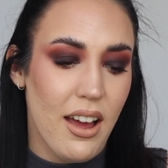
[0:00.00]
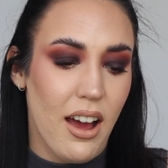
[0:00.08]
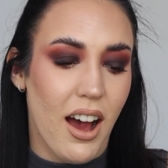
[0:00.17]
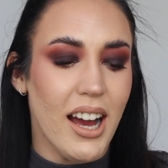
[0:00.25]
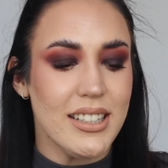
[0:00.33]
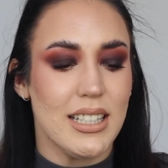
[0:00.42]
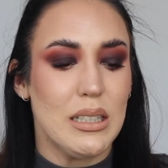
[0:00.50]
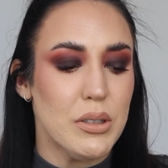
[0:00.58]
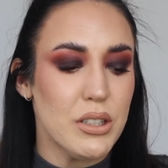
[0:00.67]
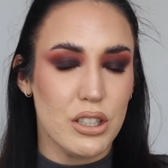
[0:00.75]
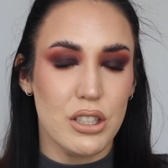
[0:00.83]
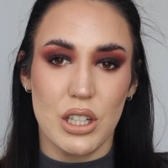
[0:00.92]
I did
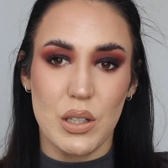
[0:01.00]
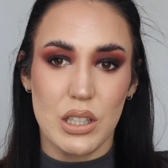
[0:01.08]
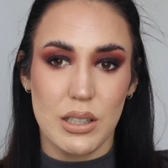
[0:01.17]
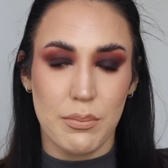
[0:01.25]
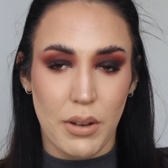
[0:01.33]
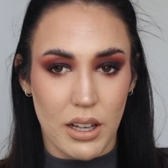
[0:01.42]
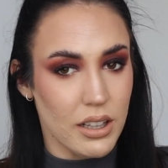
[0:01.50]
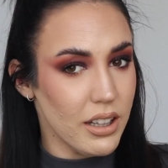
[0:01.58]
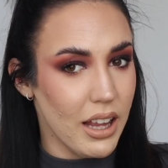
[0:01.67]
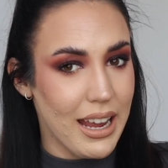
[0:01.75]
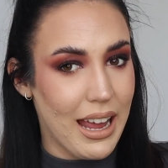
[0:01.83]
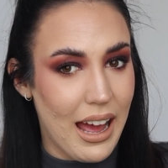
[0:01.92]
want to do some
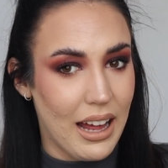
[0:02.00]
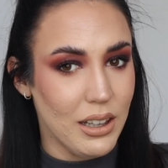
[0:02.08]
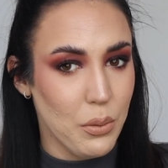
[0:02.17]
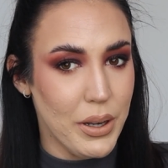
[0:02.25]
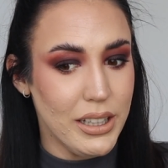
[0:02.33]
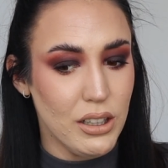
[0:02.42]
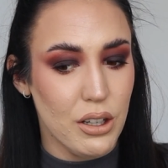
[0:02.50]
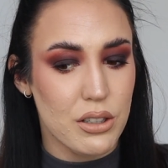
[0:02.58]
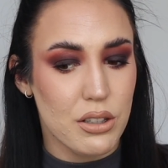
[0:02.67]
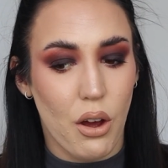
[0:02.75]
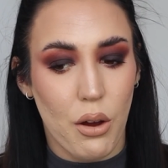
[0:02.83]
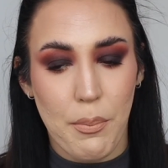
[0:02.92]
like Halloween
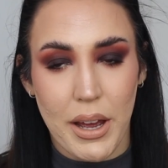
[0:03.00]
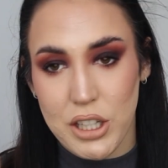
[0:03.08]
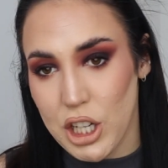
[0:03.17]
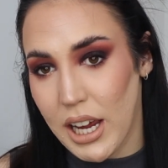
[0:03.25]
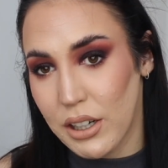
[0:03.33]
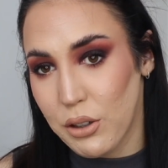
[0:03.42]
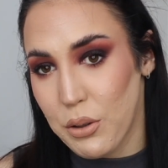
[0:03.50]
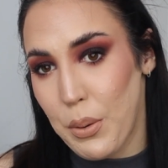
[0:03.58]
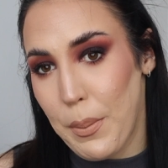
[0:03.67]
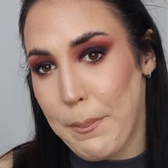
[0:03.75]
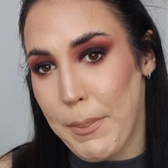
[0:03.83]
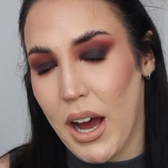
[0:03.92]
looks on my
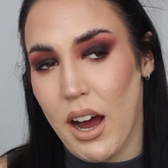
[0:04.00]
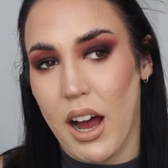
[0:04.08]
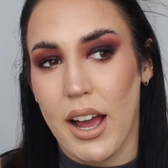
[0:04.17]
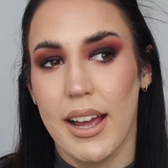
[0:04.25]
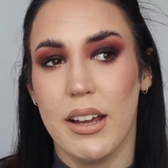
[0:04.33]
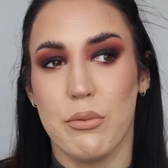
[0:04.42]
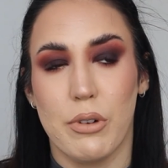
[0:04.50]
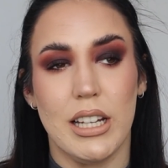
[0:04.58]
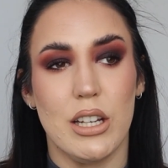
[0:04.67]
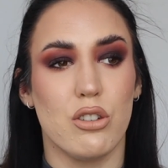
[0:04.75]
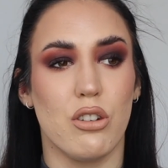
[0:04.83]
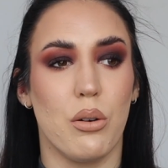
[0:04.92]
channel, but I really
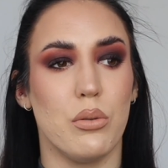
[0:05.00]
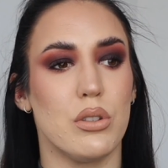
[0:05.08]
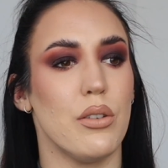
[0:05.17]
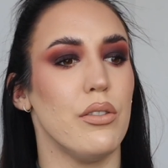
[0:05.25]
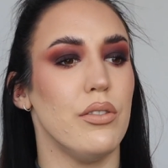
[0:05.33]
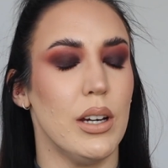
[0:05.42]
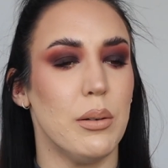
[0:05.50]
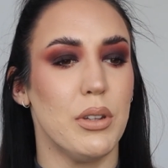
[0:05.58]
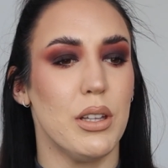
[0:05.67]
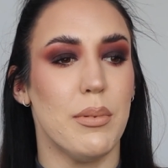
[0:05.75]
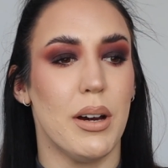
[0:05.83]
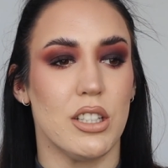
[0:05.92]
struggle to film
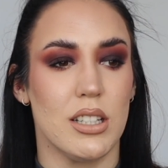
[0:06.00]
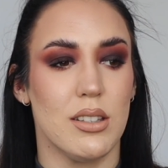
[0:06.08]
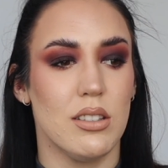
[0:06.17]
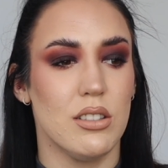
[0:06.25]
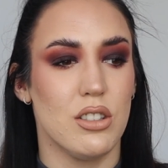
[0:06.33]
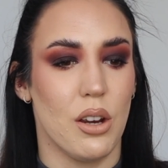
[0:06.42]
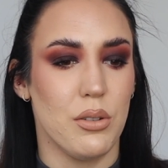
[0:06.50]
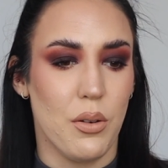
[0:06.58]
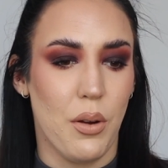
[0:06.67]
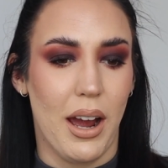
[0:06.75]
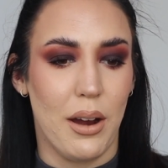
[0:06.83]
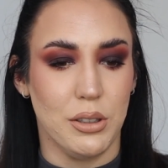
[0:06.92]
them. I just don't know
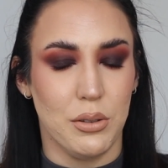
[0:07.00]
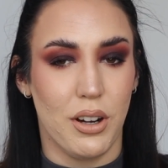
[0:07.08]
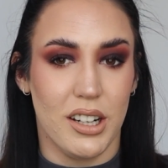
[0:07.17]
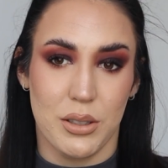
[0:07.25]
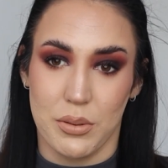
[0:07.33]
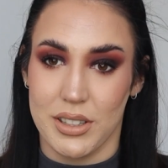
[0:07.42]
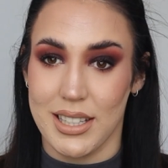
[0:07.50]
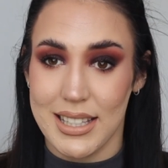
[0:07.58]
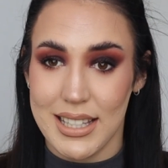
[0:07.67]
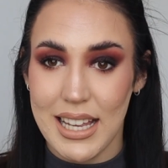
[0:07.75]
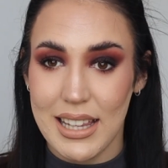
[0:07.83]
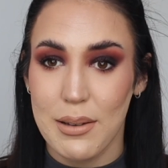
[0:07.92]
how you guys want to
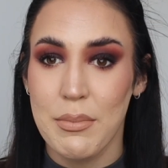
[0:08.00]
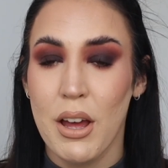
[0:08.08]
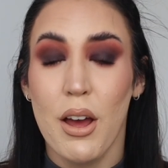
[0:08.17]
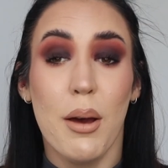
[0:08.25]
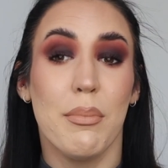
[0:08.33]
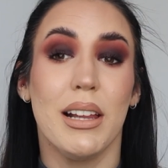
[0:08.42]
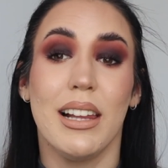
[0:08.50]
see them, but